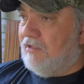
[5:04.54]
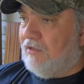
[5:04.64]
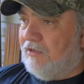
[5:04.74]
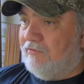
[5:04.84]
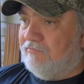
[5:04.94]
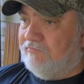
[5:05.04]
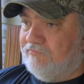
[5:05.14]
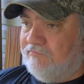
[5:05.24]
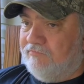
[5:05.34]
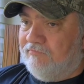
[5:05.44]
um,
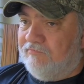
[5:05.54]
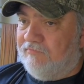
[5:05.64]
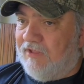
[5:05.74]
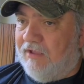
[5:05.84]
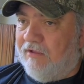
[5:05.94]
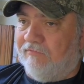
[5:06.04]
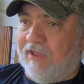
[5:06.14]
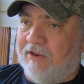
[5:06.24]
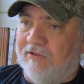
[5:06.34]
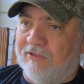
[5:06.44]
uh, I've
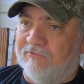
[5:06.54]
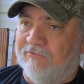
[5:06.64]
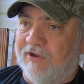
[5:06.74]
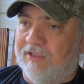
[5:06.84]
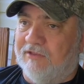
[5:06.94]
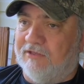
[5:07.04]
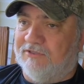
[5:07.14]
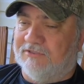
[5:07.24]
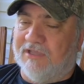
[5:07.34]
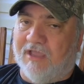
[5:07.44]
got another friend that
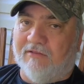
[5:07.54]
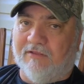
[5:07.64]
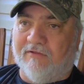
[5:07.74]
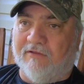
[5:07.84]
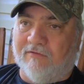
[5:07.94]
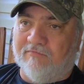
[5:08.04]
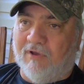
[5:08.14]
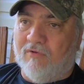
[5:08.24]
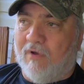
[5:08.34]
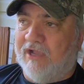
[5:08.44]
just got uh,
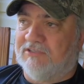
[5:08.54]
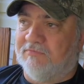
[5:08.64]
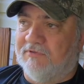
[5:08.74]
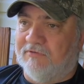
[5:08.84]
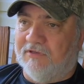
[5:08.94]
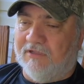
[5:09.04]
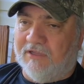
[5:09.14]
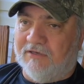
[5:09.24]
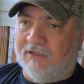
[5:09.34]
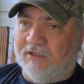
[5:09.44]
Bo Weissman,
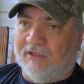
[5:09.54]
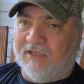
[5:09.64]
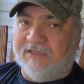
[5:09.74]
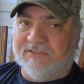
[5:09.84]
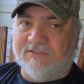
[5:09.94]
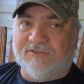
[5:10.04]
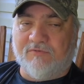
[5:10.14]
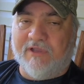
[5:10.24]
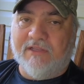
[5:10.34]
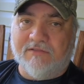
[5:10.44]
and uh, he's in
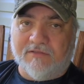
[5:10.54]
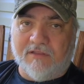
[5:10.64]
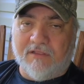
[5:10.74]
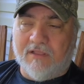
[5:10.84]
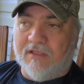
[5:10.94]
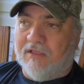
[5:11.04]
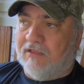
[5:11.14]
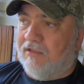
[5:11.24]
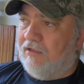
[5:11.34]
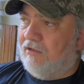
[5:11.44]
Sweden.
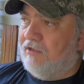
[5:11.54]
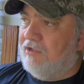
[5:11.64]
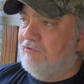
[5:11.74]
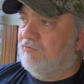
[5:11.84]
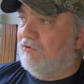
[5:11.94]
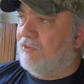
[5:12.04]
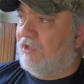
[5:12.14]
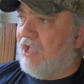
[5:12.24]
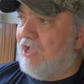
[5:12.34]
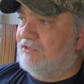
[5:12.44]
Uh, he was one of the
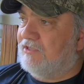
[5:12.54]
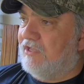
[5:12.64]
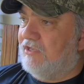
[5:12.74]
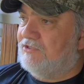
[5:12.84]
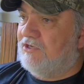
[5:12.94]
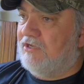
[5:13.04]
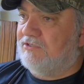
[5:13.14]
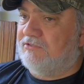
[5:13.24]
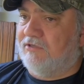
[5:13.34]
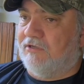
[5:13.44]
guys that had
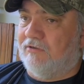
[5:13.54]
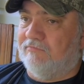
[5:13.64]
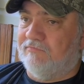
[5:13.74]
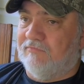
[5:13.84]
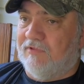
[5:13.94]
just um,